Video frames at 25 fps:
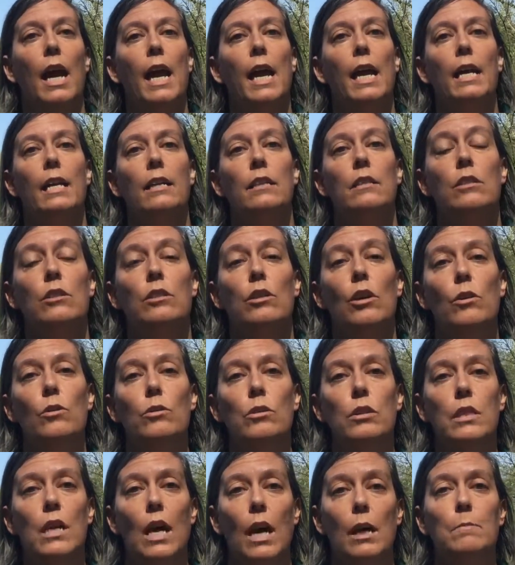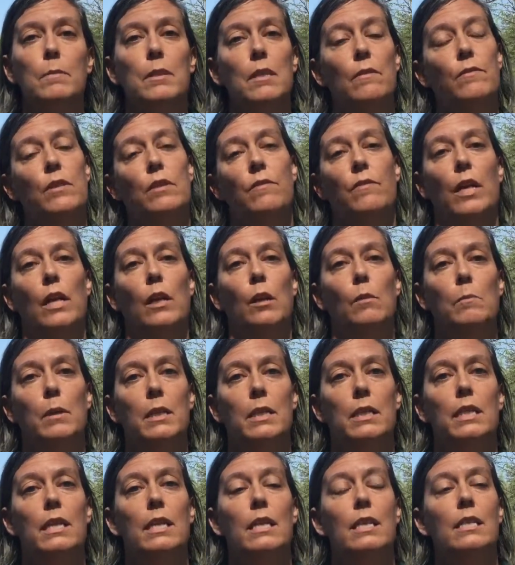and those types of
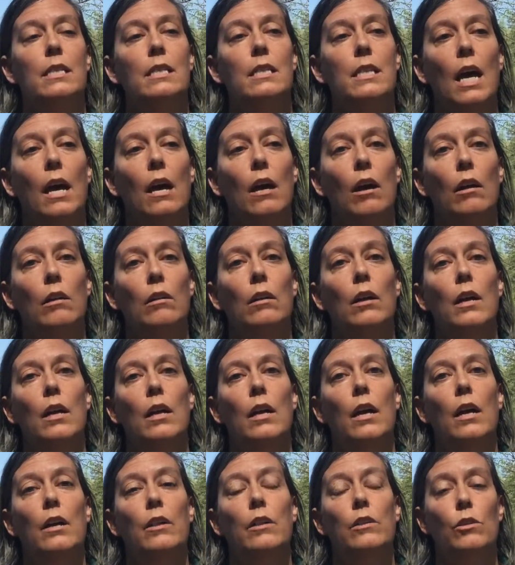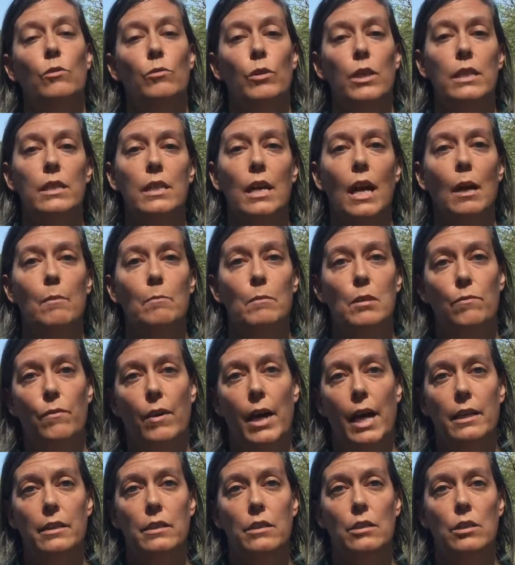developments can sell 3 times
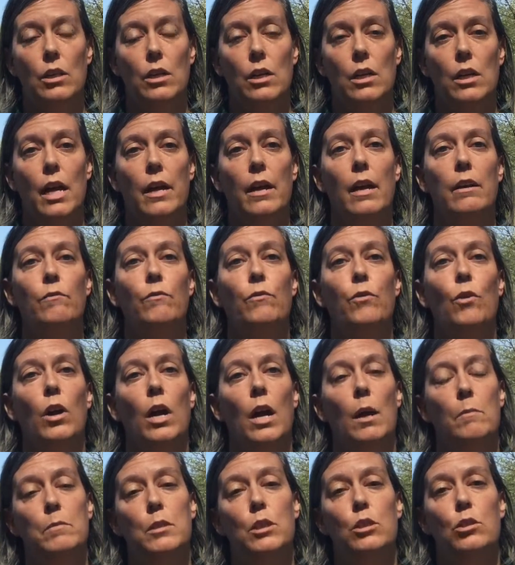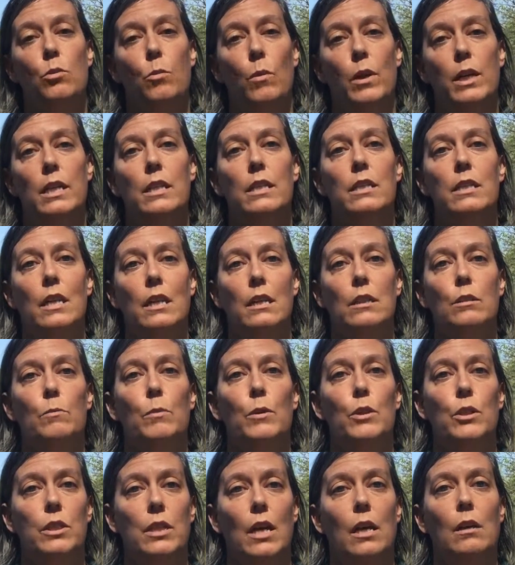faster and for up to 26%
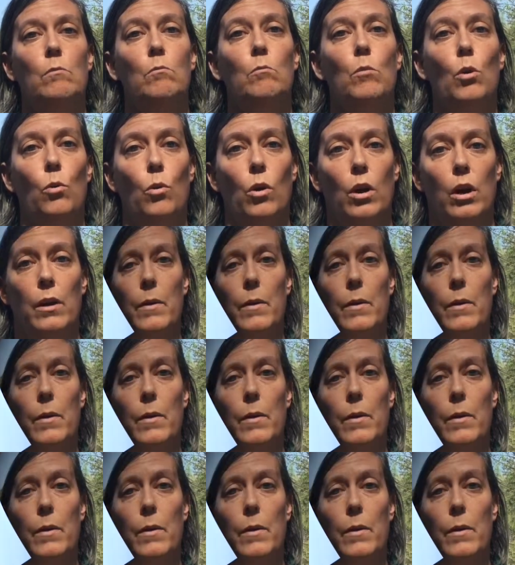more.